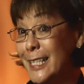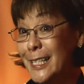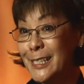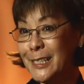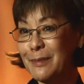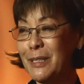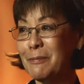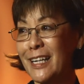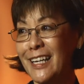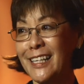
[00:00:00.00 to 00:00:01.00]
she said
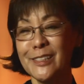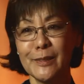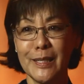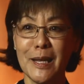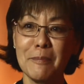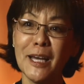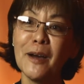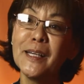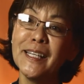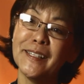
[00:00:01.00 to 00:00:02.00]
she'd be my angel, and
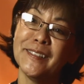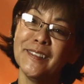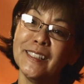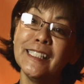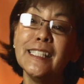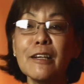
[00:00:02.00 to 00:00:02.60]
I'm counting on her,